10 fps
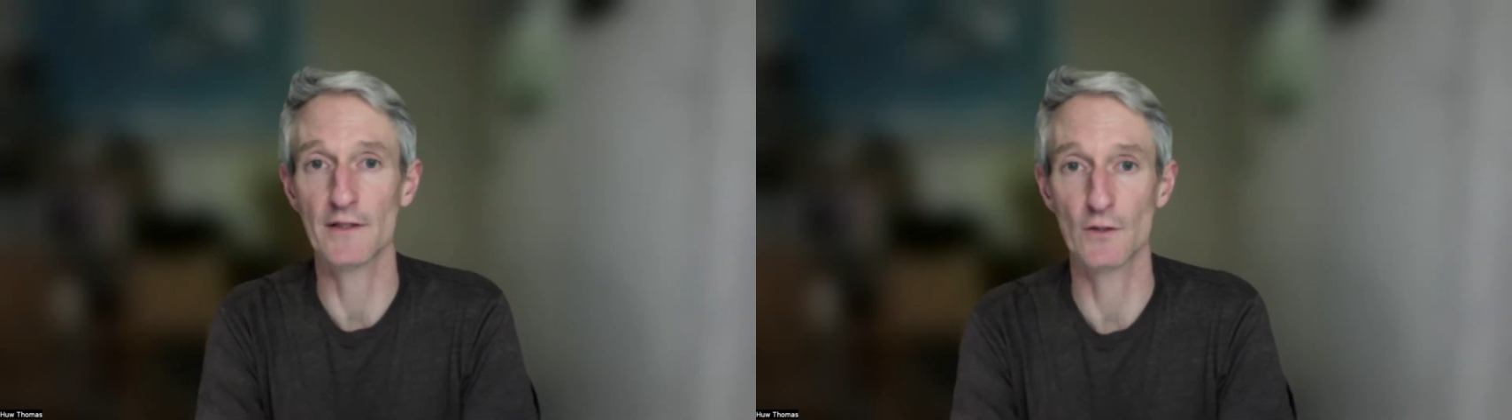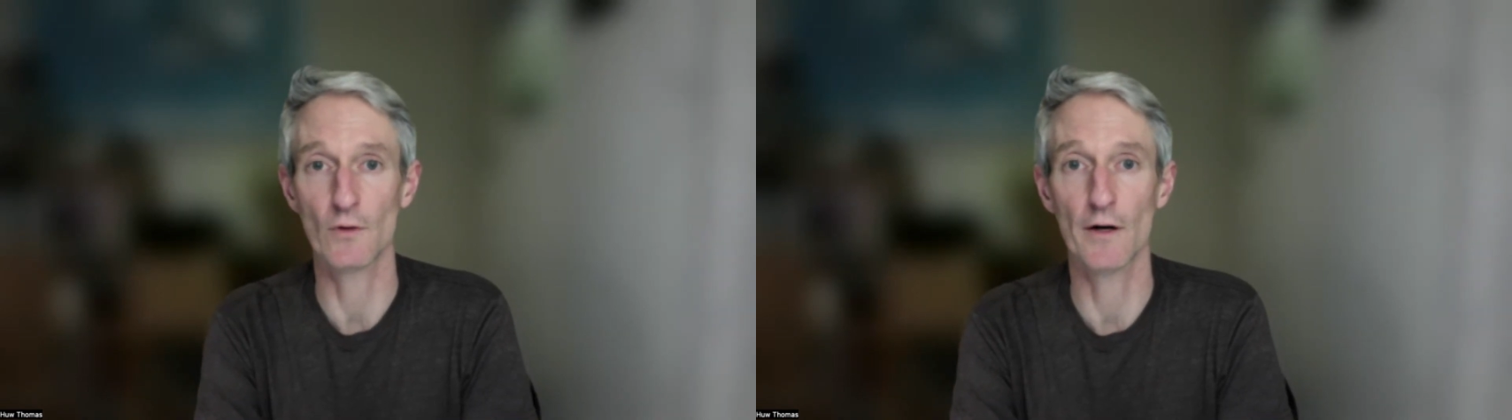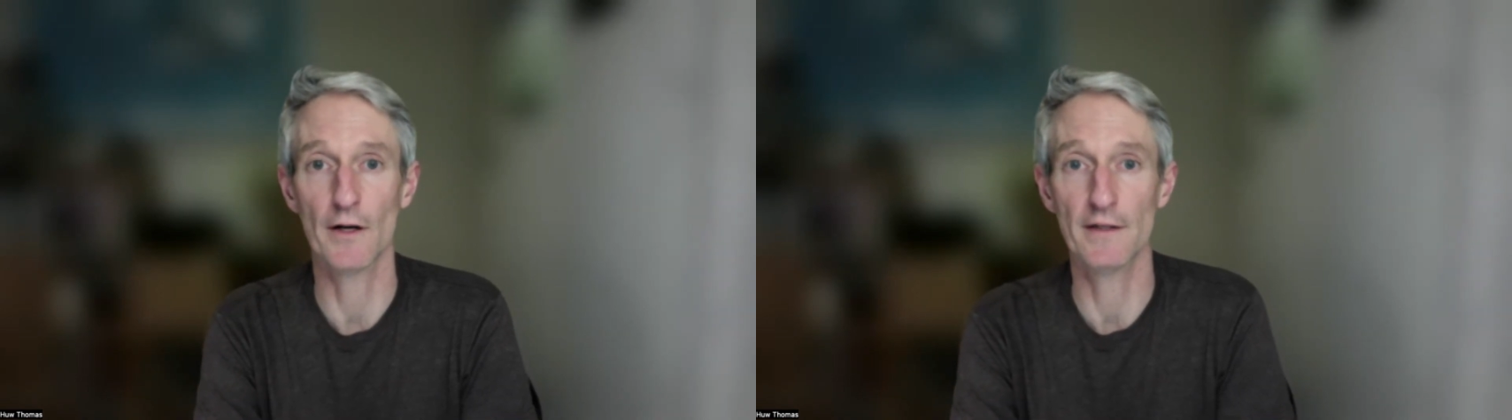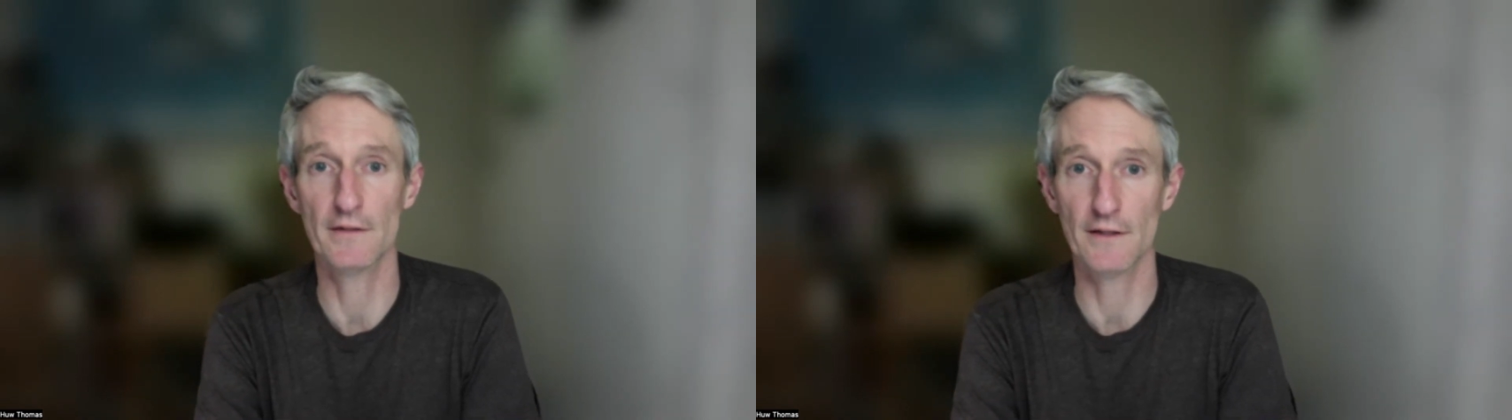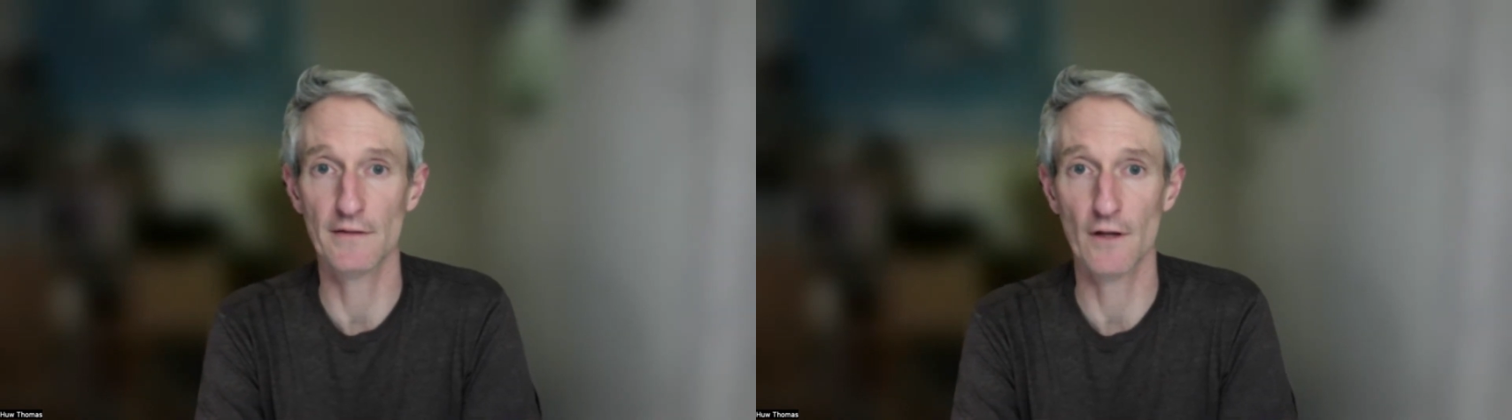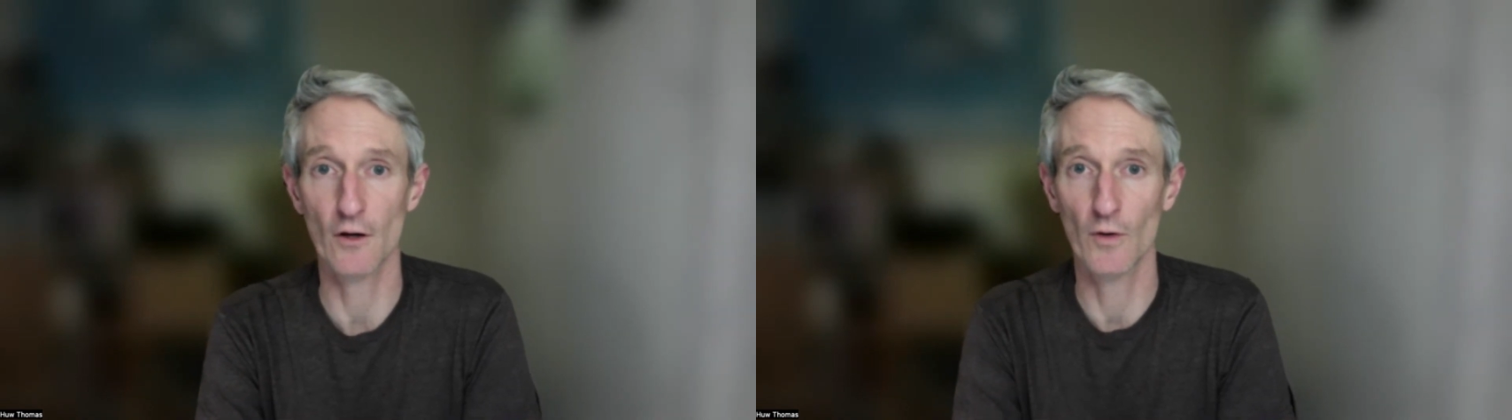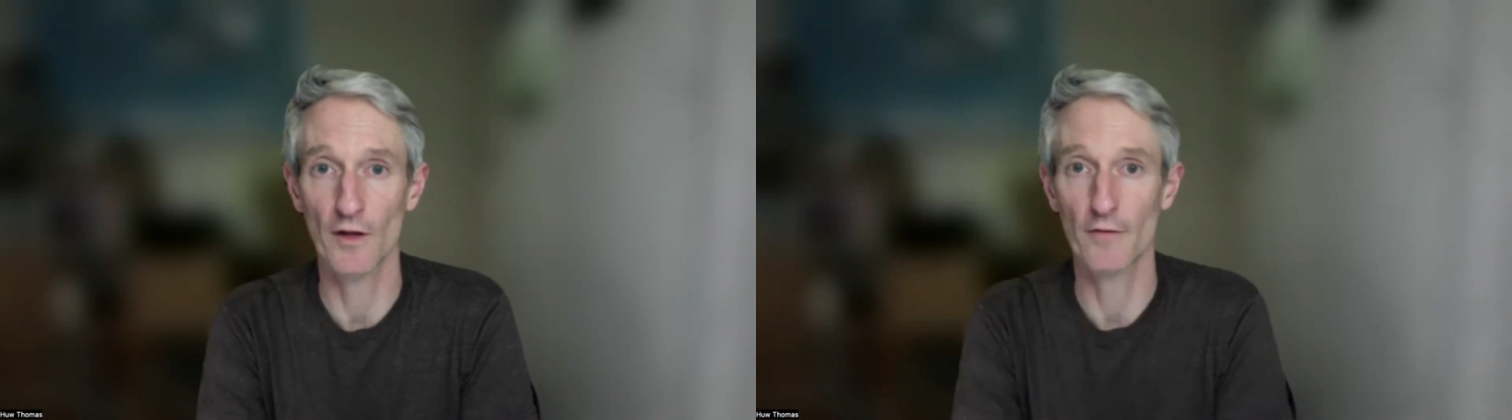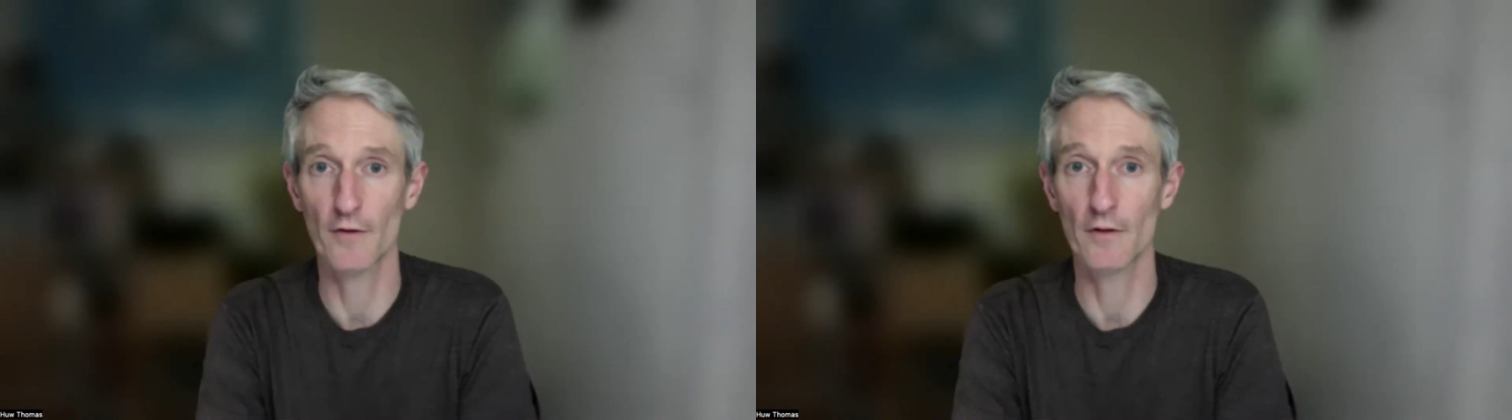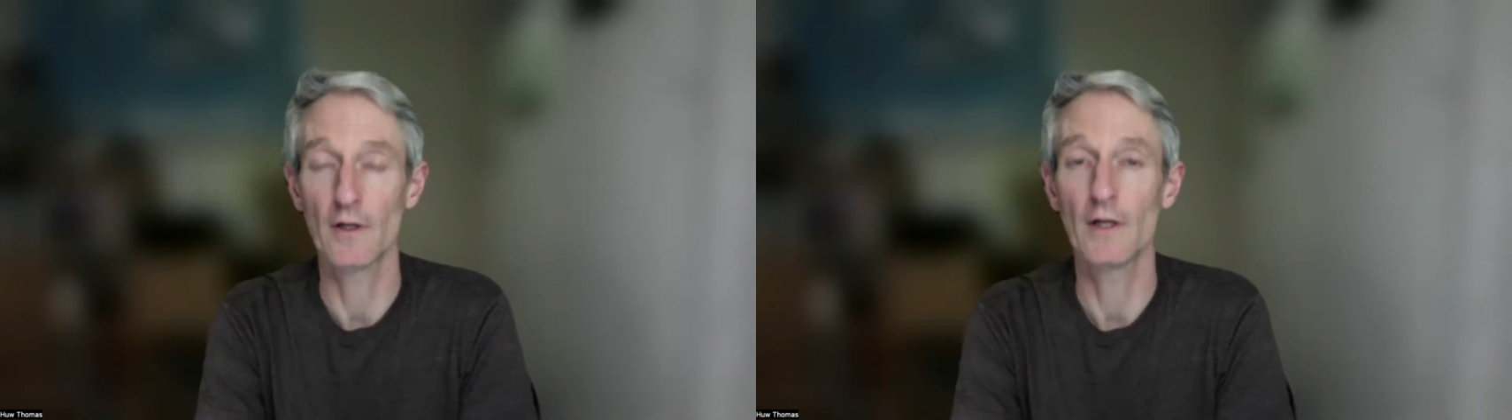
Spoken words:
you are an anaesthetist the whole way through,